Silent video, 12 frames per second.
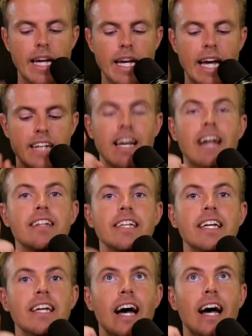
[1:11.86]

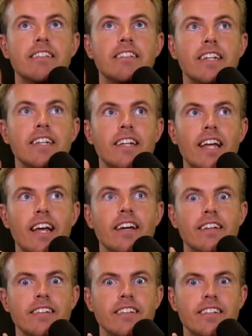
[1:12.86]
exactly as it
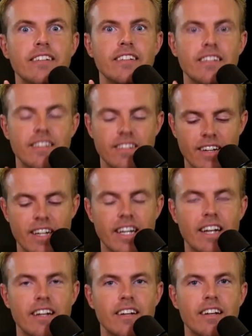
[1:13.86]
is.
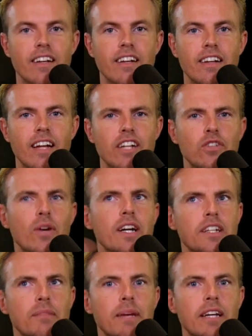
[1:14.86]
Again, not trying
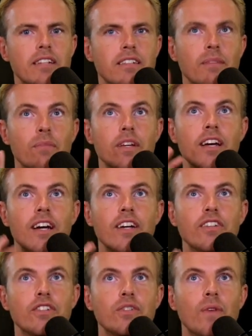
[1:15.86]
to make it something,
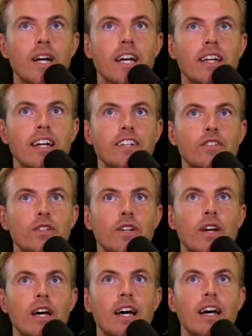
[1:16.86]
just recognize
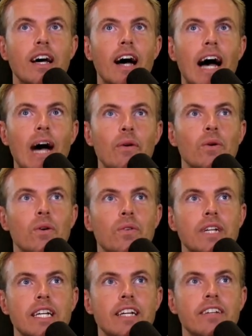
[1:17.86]
how it
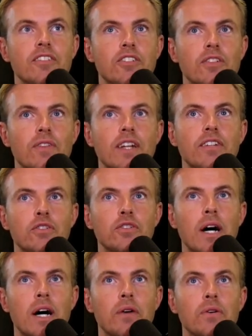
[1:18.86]
already is, surrender
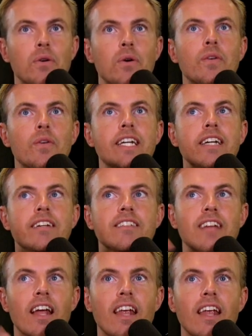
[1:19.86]
to how it already
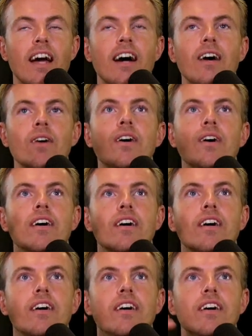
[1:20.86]
is, allow
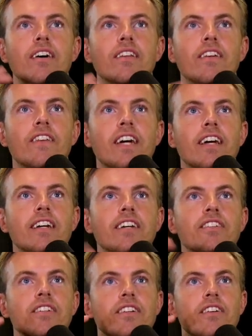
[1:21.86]
the
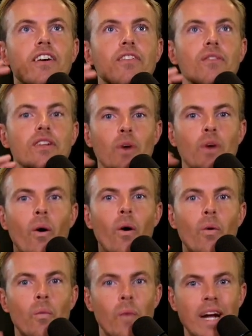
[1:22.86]
recognition of what's
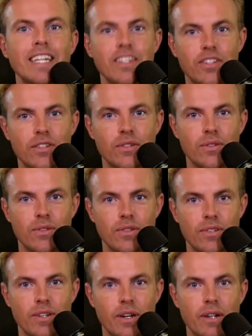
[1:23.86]
already true
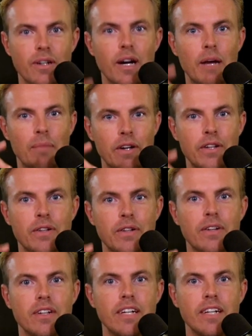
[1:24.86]
about
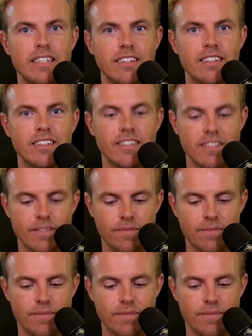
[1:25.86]
your isness.